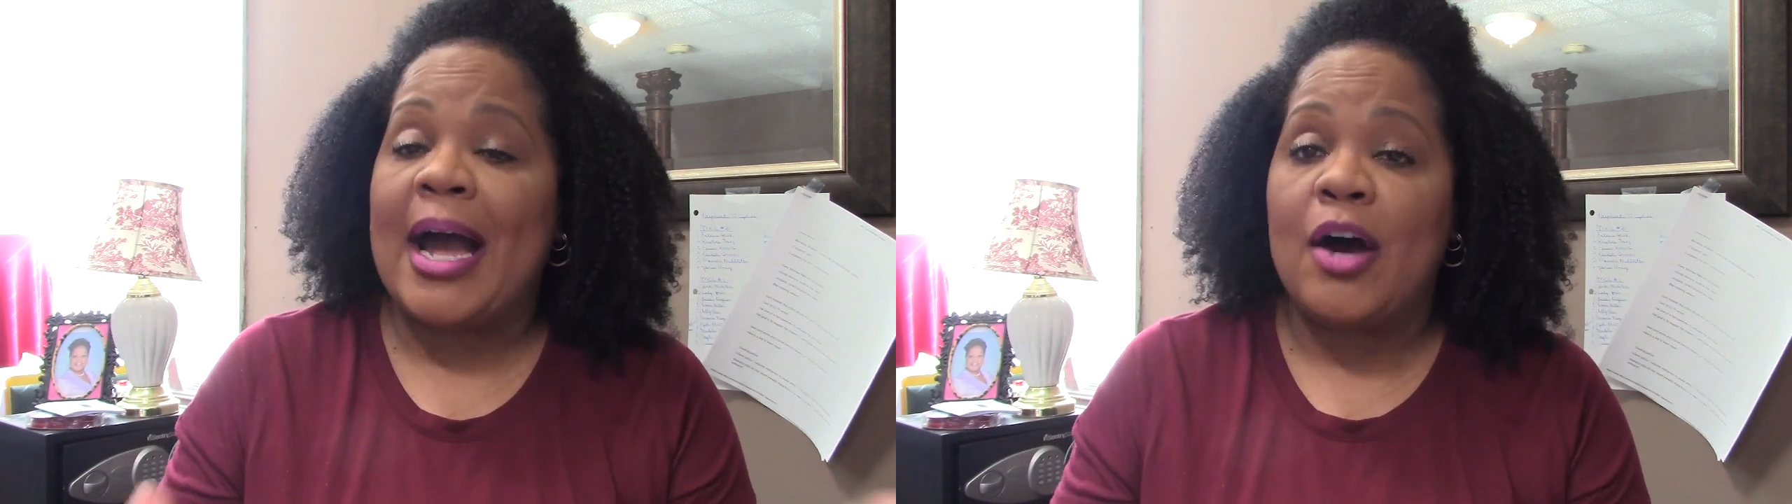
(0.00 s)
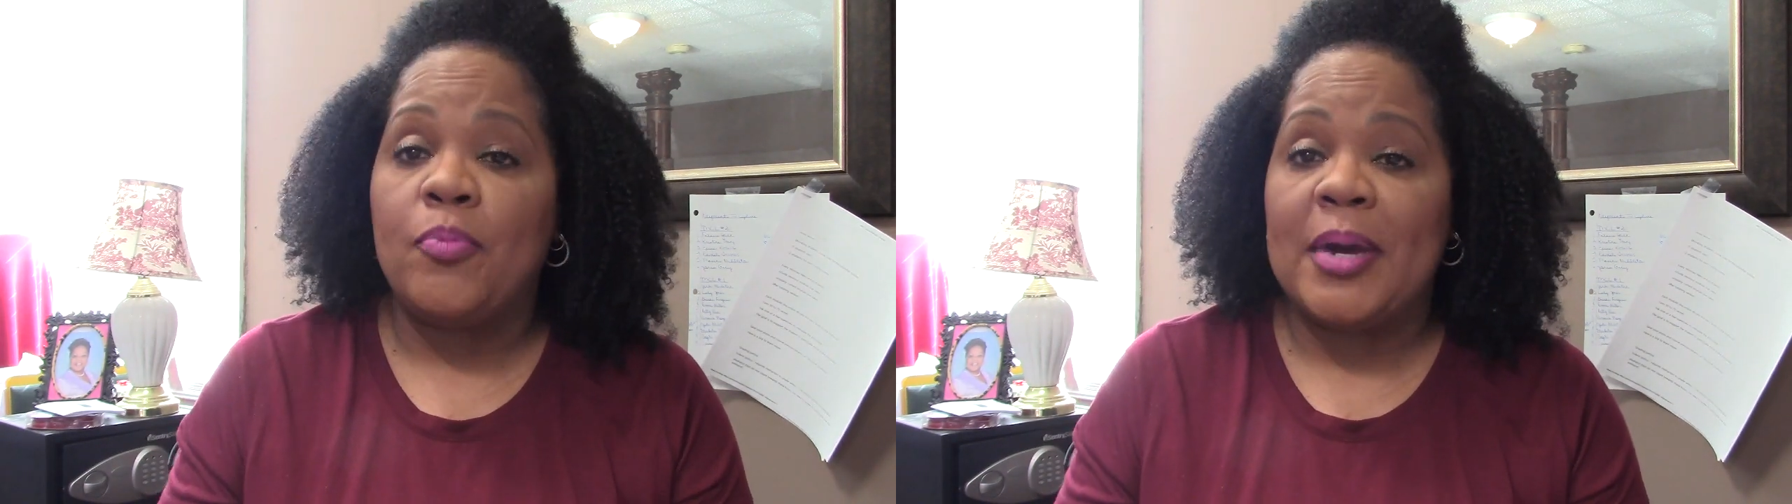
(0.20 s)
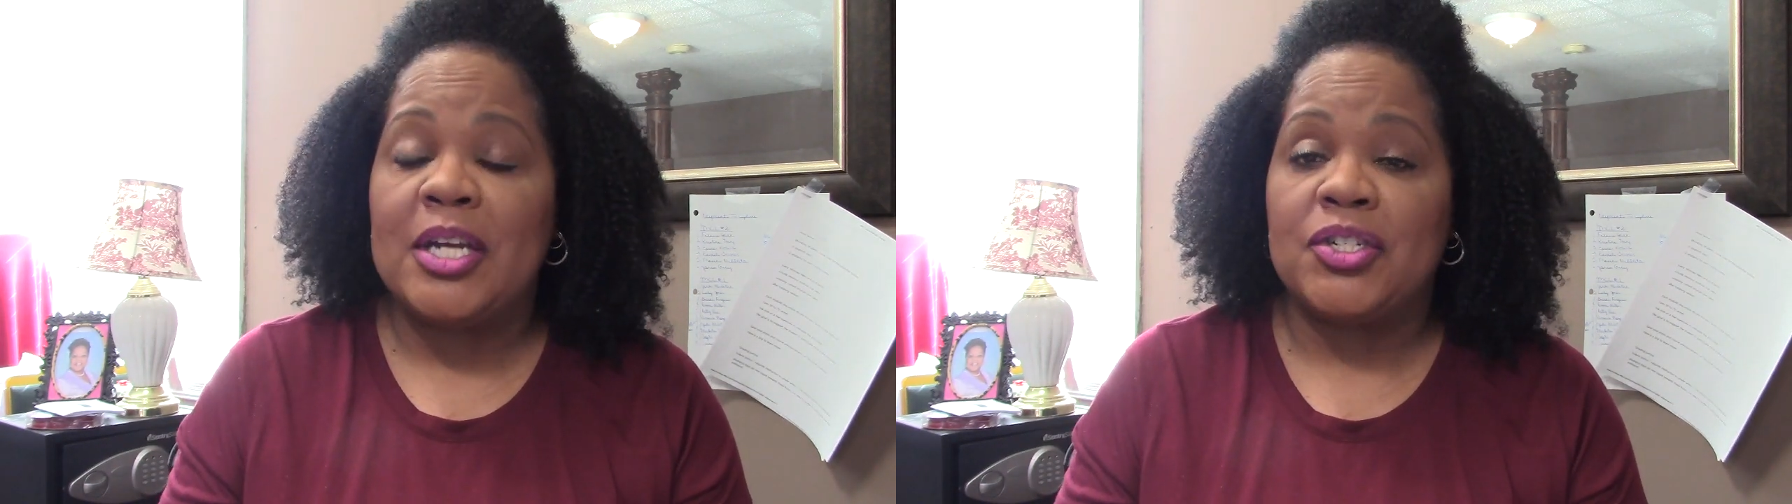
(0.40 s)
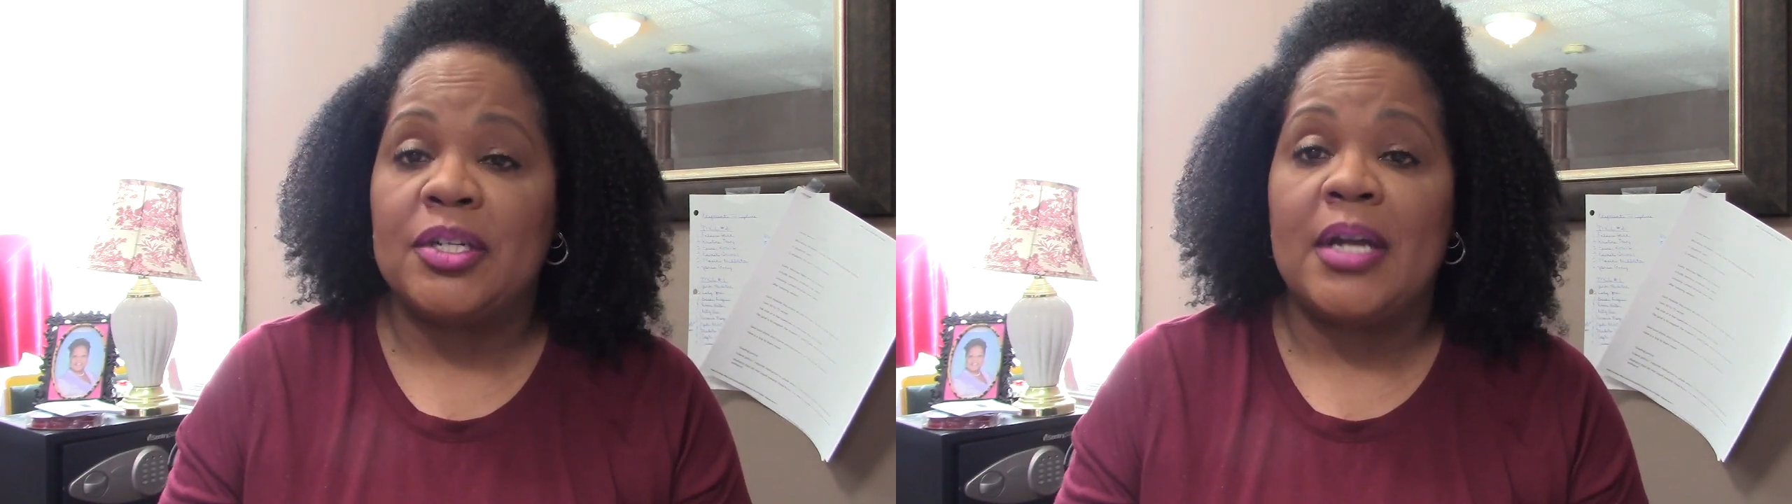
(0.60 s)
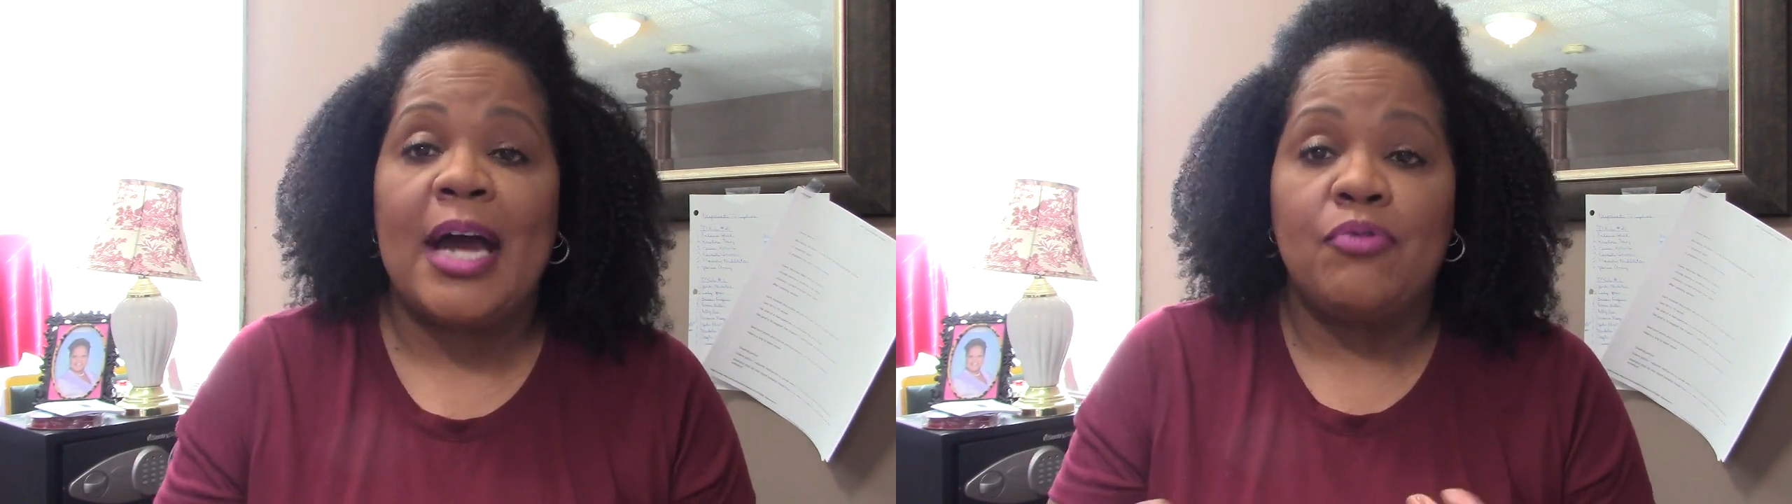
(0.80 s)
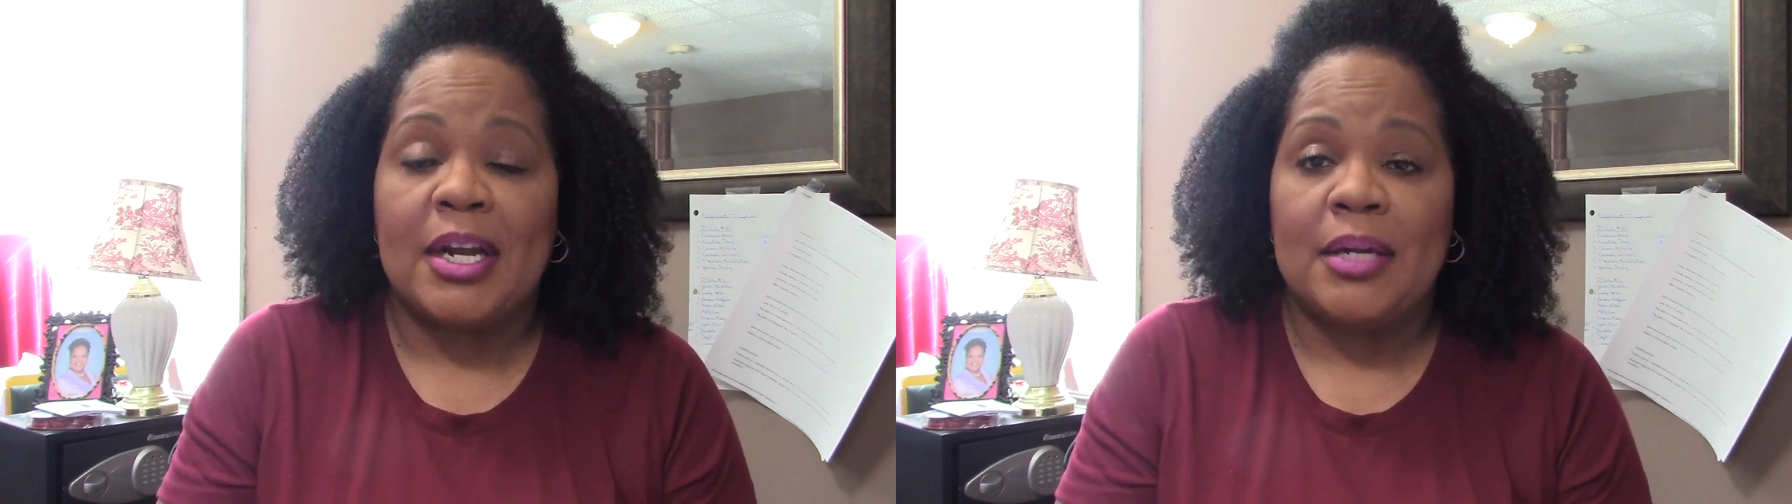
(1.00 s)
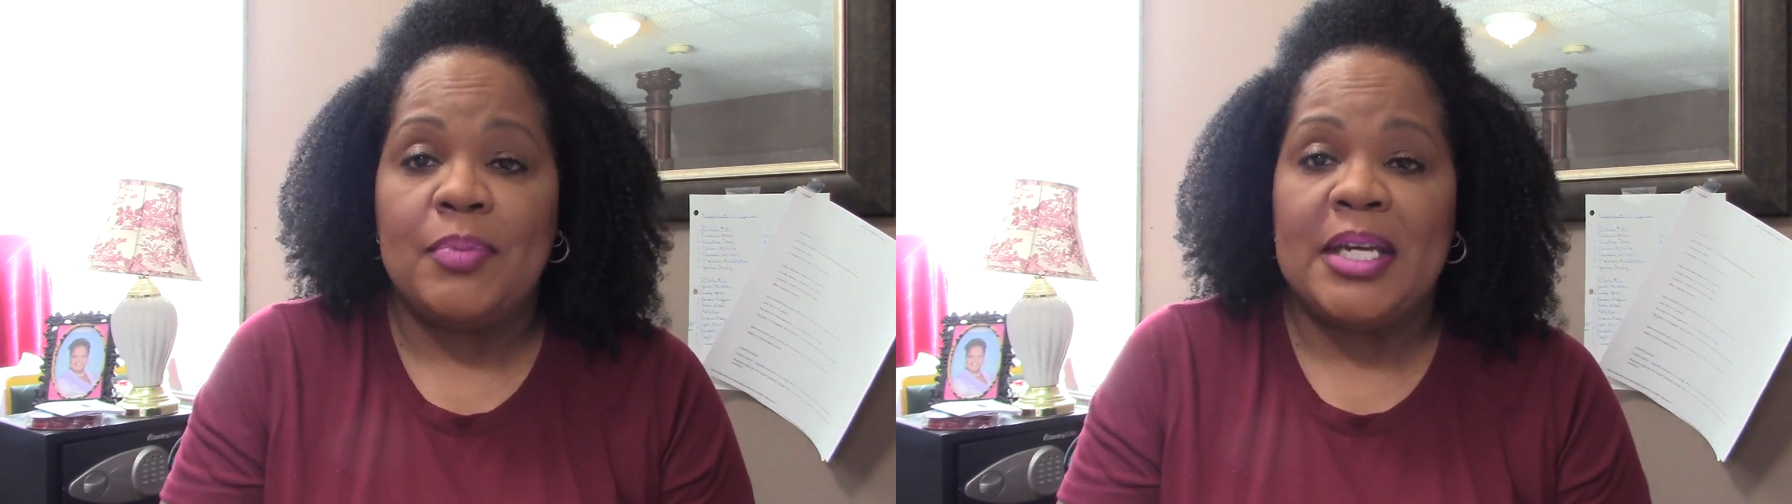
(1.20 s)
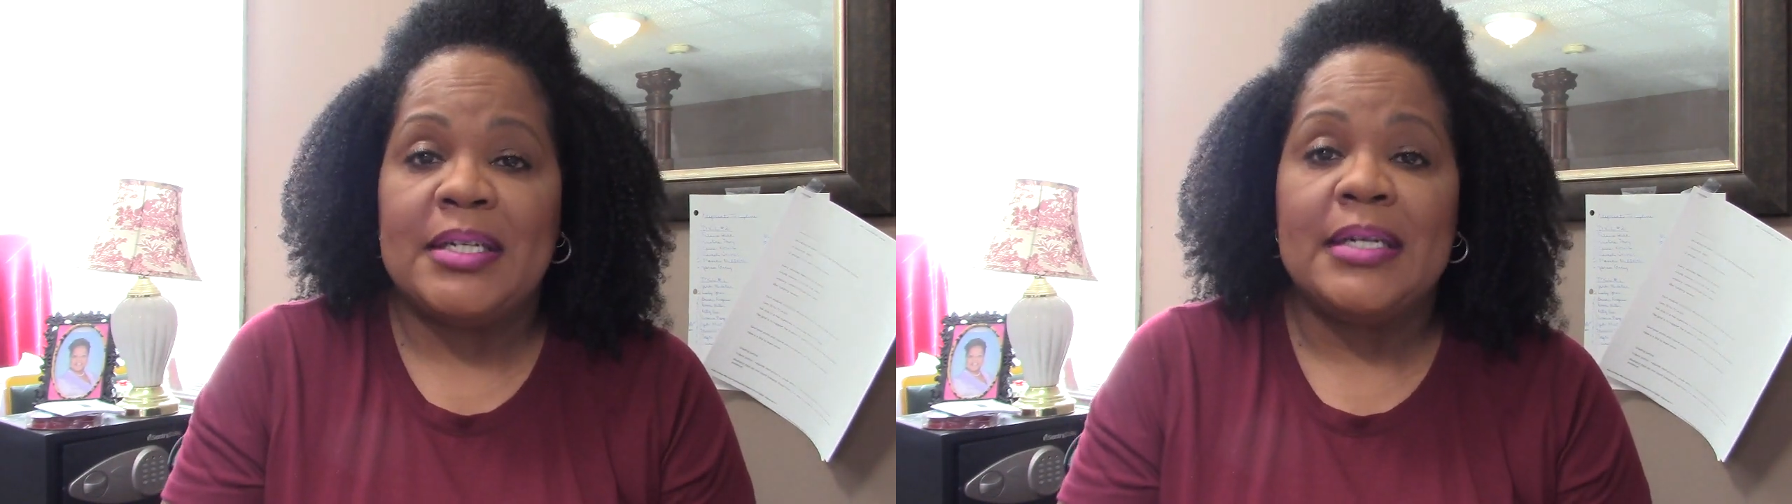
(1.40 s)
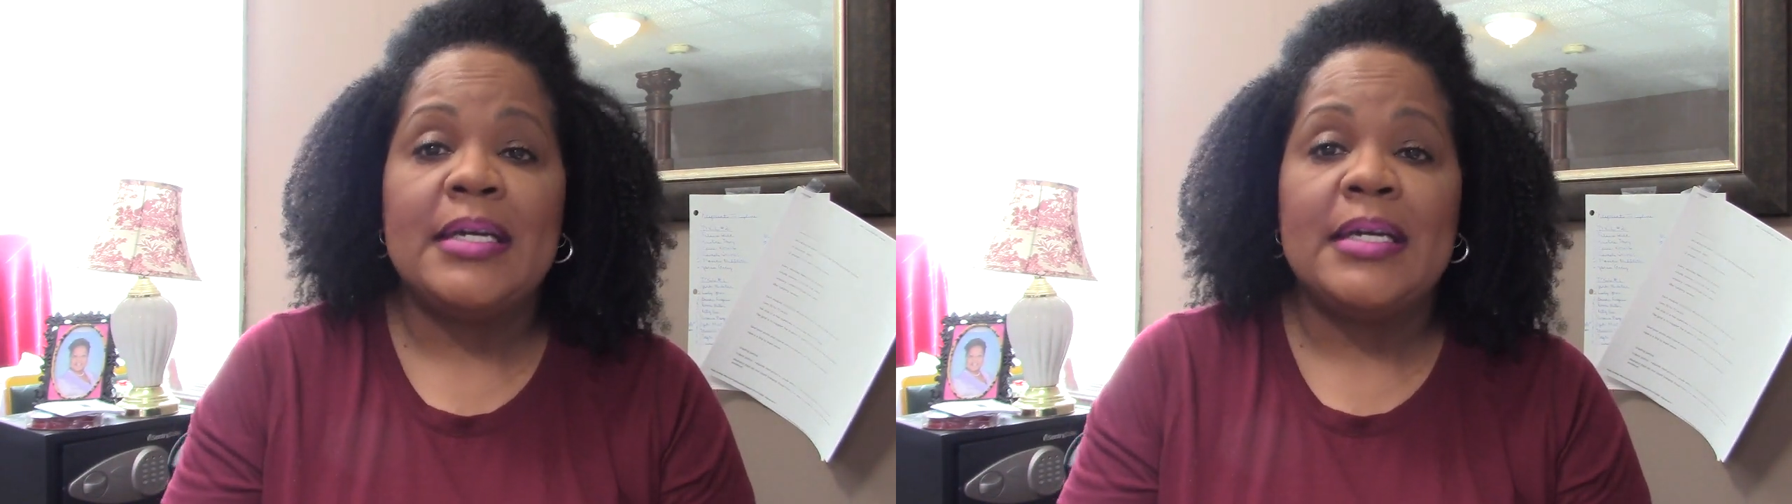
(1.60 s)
outpatient, I recommend